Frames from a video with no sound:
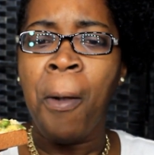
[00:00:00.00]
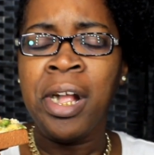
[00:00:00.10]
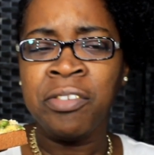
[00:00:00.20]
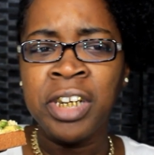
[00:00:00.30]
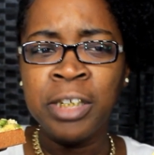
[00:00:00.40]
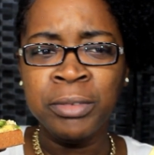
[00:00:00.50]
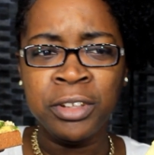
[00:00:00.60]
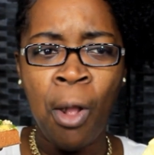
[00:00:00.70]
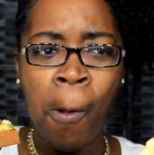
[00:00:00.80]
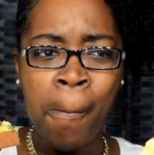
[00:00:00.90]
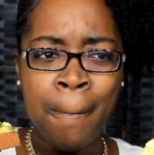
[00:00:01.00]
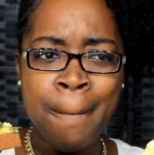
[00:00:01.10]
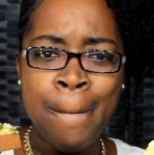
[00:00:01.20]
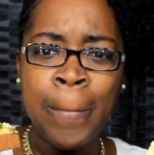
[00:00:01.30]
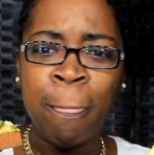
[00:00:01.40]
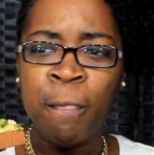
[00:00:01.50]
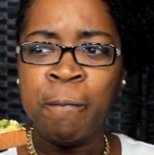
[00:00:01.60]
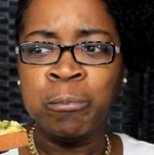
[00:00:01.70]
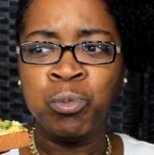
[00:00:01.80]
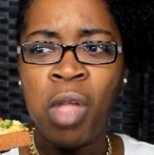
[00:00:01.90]
I think it was on.
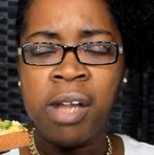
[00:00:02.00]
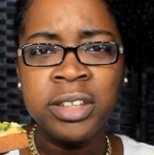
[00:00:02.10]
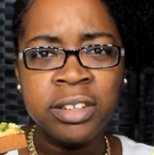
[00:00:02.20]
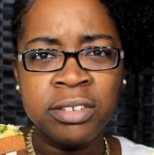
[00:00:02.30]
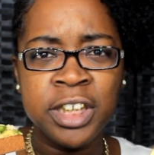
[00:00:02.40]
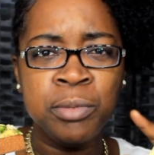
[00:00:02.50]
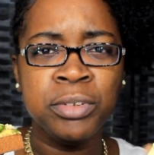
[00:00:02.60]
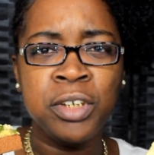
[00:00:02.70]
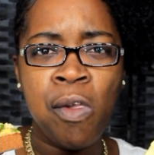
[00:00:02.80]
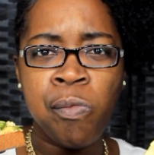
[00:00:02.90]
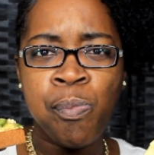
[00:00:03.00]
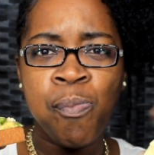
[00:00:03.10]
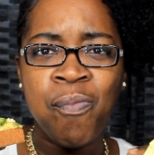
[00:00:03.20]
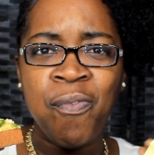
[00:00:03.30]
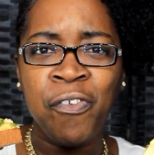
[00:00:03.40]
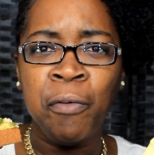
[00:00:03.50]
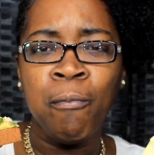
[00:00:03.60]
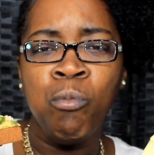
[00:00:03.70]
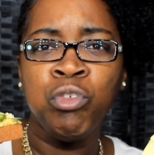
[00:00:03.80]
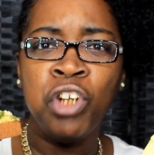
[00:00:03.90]
I also think it was on
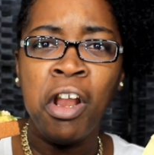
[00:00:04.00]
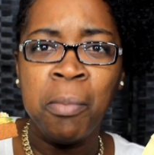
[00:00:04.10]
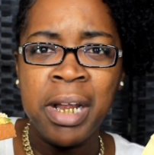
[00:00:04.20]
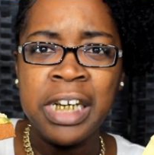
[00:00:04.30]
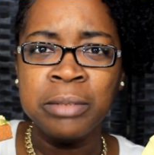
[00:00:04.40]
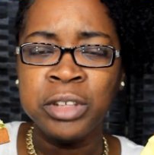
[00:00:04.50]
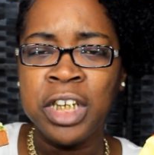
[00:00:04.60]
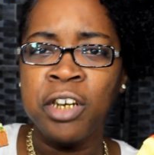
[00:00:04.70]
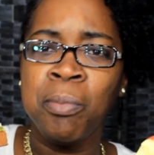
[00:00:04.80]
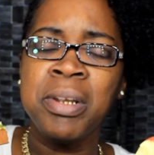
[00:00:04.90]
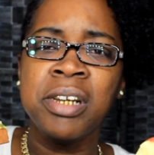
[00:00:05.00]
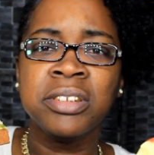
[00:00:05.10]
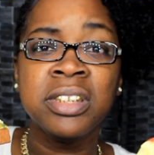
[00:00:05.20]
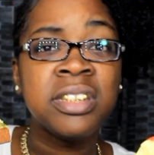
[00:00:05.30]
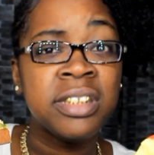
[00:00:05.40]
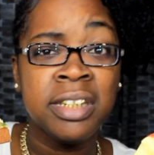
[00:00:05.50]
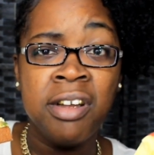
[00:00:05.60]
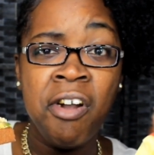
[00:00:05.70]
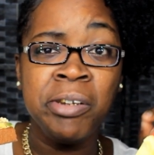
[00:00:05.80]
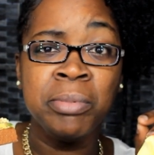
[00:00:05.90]
Charlemagne them channel, because they they
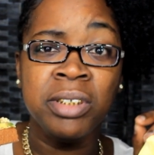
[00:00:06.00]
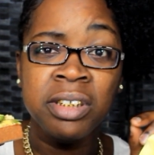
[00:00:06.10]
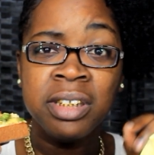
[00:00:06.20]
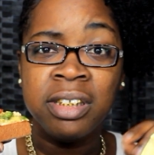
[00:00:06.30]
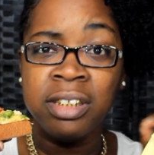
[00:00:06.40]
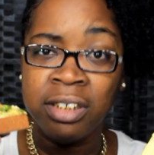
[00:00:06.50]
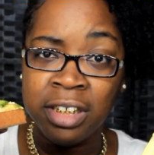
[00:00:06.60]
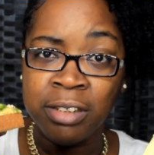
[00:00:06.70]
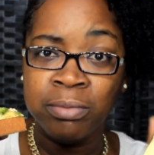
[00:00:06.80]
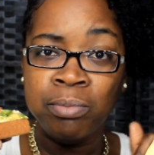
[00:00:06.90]
called him a donkey of the day.